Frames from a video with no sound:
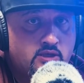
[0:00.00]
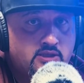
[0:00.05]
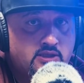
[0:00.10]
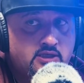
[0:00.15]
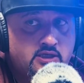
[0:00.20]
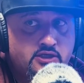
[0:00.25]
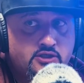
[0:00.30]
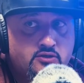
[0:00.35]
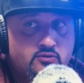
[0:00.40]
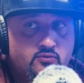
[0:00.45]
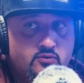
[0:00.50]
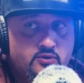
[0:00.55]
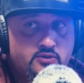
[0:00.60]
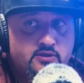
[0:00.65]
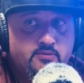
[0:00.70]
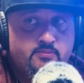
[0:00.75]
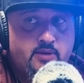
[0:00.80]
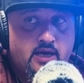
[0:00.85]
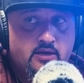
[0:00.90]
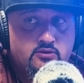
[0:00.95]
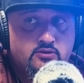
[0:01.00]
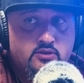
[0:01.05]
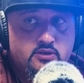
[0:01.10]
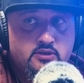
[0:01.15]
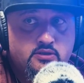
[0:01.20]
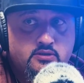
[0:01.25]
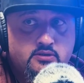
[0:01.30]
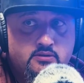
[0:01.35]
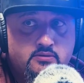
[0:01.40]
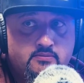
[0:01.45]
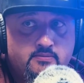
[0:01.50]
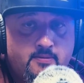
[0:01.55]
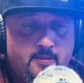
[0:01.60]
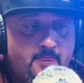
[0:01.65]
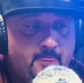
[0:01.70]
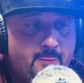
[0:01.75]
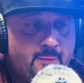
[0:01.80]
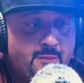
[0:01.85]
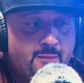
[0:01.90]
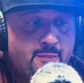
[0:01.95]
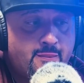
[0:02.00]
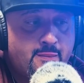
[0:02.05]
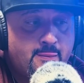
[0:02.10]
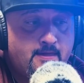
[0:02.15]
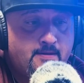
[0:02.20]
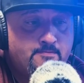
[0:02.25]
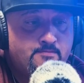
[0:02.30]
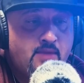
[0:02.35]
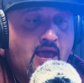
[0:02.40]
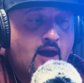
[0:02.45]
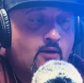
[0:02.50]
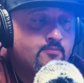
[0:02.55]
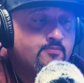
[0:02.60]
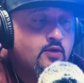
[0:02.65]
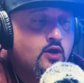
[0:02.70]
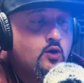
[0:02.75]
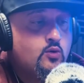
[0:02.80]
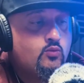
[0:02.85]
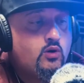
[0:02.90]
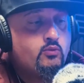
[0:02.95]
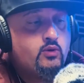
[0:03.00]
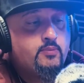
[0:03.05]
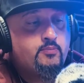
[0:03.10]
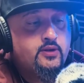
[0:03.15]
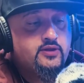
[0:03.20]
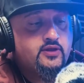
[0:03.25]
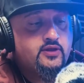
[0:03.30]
to teach the rules and boundaries. Now, when we put